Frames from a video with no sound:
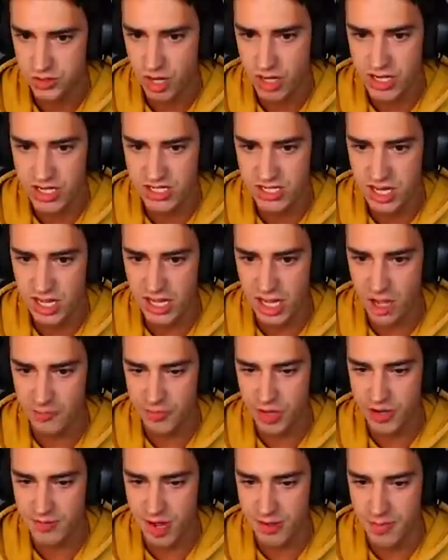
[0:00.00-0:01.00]
Do I need to like
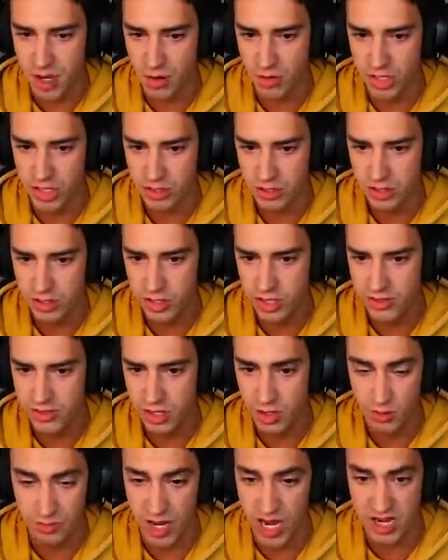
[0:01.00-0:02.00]
upgrade my mower or
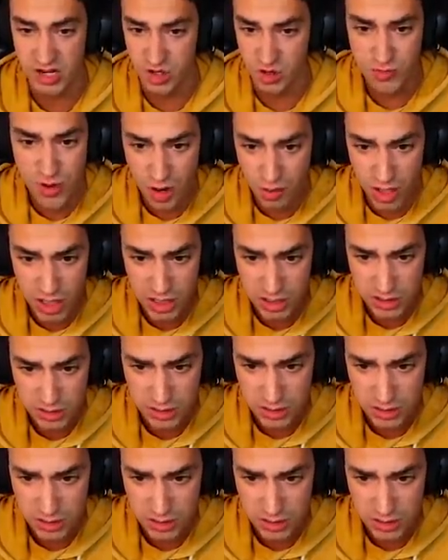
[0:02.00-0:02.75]
anything, or buy a new mower?